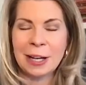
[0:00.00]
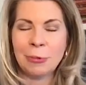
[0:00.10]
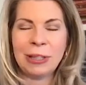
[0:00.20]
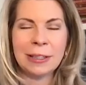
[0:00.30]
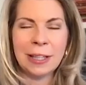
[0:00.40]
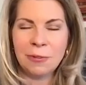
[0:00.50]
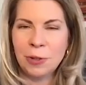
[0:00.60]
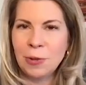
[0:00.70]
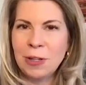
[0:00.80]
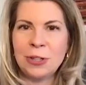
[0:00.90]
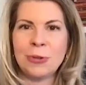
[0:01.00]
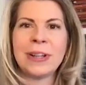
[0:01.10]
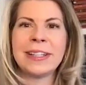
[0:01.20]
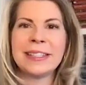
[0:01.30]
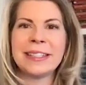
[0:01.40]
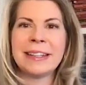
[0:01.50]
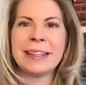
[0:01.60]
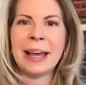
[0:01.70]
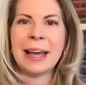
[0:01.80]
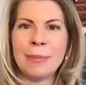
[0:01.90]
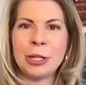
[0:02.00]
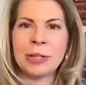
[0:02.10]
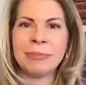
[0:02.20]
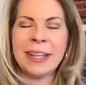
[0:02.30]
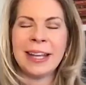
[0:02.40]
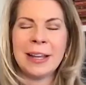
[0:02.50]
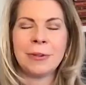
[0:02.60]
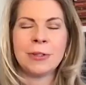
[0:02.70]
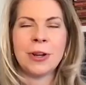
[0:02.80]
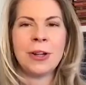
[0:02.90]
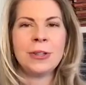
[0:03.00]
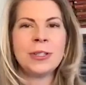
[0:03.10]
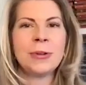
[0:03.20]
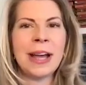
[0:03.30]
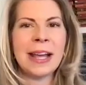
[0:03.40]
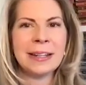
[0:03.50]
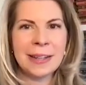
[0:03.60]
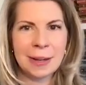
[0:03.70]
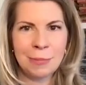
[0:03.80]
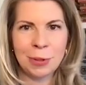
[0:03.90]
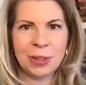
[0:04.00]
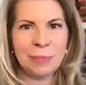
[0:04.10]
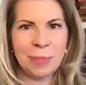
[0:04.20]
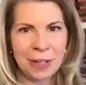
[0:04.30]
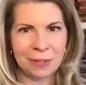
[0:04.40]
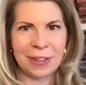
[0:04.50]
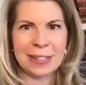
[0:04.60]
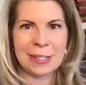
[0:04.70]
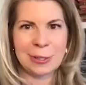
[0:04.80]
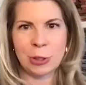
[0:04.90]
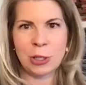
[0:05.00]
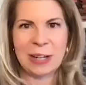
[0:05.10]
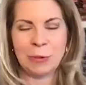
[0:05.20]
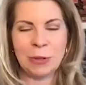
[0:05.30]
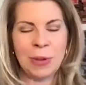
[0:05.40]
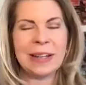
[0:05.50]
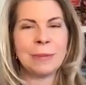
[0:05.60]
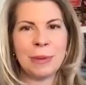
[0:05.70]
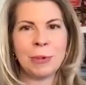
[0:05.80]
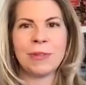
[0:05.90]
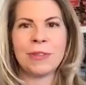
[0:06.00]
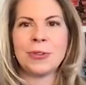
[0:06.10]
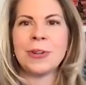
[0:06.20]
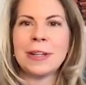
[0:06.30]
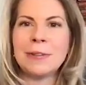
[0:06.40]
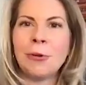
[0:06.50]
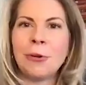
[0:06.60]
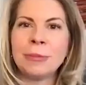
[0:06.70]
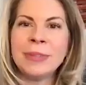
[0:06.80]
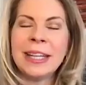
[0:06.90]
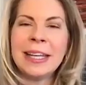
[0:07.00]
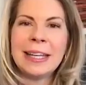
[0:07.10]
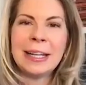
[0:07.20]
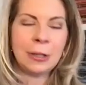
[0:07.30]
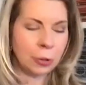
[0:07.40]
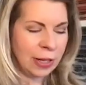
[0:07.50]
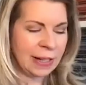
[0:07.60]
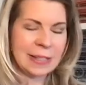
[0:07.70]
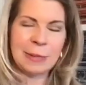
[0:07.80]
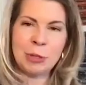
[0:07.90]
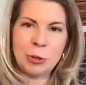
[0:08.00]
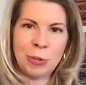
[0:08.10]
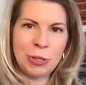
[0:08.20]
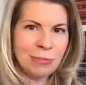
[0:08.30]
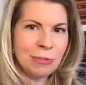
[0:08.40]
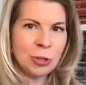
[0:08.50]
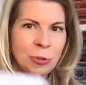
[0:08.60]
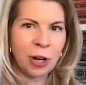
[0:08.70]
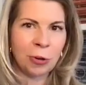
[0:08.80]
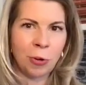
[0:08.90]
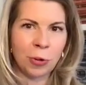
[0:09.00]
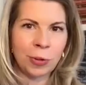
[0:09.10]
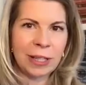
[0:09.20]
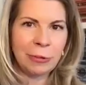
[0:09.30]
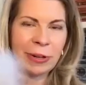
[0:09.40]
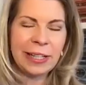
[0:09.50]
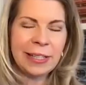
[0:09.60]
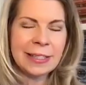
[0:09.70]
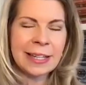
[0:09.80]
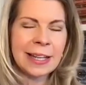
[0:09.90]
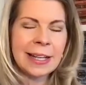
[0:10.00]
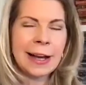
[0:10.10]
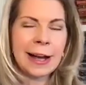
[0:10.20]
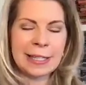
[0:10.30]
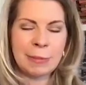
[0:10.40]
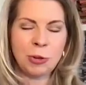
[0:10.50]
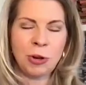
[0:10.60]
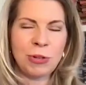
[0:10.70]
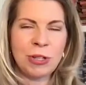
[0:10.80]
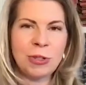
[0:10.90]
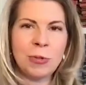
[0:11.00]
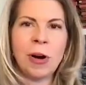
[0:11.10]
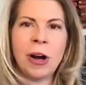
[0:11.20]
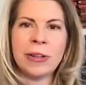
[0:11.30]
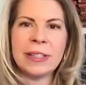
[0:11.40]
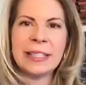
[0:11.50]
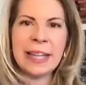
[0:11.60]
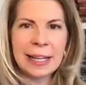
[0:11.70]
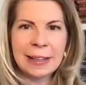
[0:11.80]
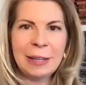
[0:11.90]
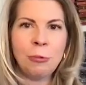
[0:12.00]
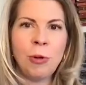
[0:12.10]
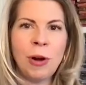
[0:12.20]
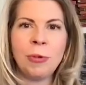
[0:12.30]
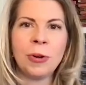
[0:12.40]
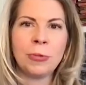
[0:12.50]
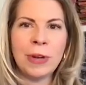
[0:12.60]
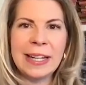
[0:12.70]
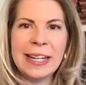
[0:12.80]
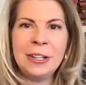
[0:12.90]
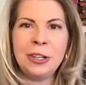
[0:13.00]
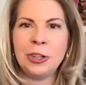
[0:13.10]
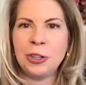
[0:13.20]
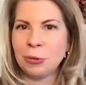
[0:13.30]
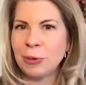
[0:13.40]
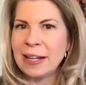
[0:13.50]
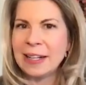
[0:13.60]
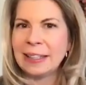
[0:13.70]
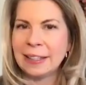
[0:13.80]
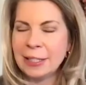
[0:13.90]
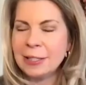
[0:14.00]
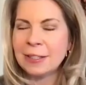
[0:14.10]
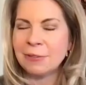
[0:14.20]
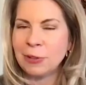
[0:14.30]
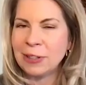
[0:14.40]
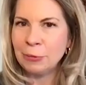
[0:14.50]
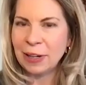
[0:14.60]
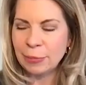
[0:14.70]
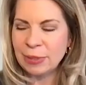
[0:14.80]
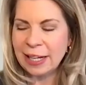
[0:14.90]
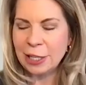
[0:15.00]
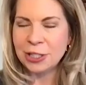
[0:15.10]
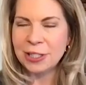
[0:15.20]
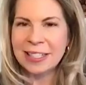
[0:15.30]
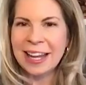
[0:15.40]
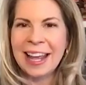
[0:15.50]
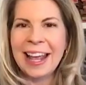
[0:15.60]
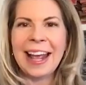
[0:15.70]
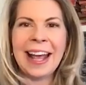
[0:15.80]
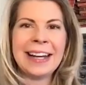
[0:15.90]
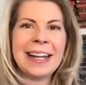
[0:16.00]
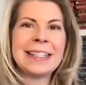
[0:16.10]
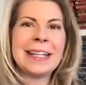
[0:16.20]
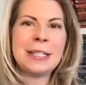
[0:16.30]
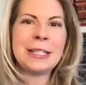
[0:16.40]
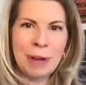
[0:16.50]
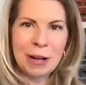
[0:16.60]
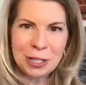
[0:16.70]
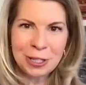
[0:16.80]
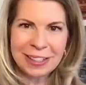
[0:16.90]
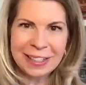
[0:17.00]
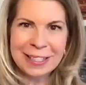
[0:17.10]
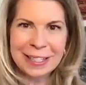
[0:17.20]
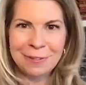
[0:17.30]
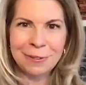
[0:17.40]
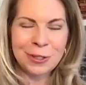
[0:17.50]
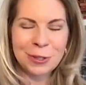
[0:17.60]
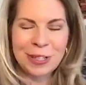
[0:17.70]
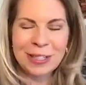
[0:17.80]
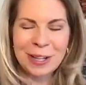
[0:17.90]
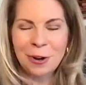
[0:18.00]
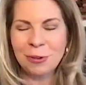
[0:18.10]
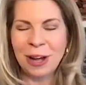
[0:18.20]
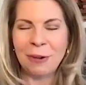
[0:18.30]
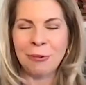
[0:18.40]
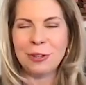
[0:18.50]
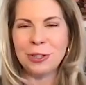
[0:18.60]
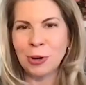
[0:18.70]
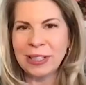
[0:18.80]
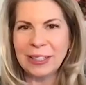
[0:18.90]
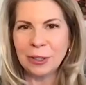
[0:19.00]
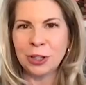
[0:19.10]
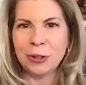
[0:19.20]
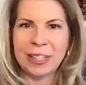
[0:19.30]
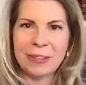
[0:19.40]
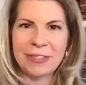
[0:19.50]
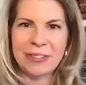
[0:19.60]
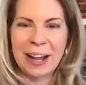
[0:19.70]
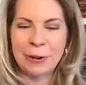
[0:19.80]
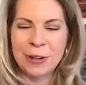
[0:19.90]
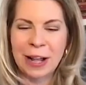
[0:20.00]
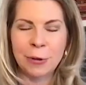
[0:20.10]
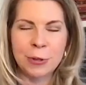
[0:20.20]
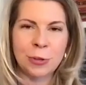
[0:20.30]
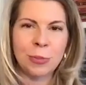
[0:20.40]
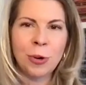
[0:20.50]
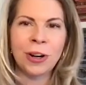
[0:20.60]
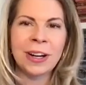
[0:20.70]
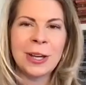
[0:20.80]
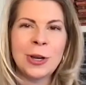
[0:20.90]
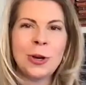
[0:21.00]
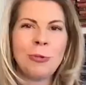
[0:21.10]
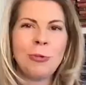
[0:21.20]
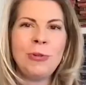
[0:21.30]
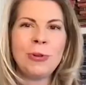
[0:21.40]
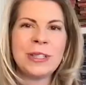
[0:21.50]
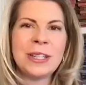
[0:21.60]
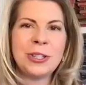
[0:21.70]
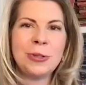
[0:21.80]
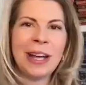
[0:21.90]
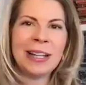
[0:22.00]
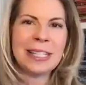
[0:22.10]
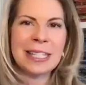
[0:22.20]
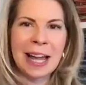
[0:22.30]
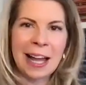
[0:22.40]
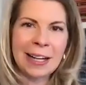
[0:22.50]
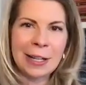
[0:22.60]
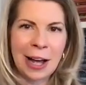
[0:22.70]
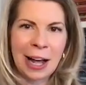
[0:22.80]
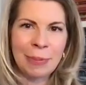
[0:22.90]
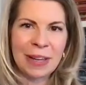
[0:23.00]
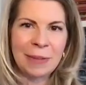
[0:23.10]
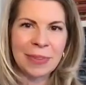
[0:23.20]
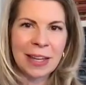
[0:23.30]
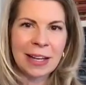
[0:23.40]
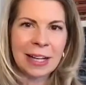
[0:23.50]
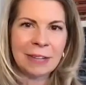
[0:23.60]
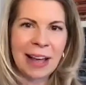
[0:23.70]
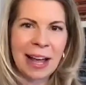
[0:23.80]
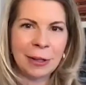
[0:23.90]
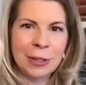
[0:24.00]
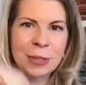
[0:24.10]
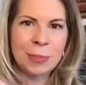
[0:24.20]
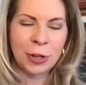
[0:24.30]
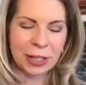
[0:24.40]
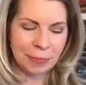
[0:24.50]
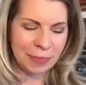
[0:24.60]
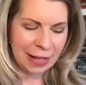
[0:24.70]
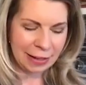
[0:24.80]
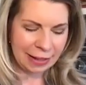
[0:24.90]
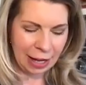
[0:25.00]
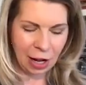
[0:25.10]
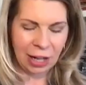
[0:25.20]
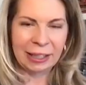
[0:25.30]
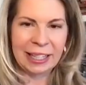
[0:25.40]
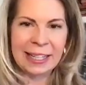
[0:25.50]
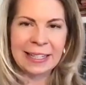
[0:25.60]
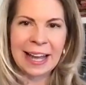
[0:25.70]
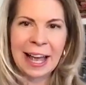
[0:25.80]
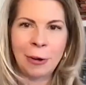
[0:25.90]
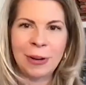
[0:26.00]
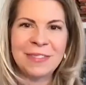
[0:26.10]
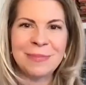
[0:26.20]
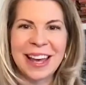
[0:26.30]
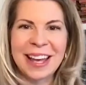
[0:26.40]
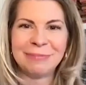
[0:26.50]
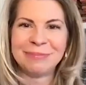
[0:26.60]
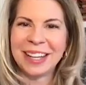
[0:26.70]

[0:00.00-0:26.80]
We'd love for you to join us in mission. There's also a number of benefits associated with being a member of the Trinity Forum, including a subscription to our quarterly readings, a subscription to our daily What We're Reading curated list of reading recommendations. And as a special incentive for doing so, with joining or your gift of $100 or more, we will send you a signed copy of Alan's book, on getting out of bed.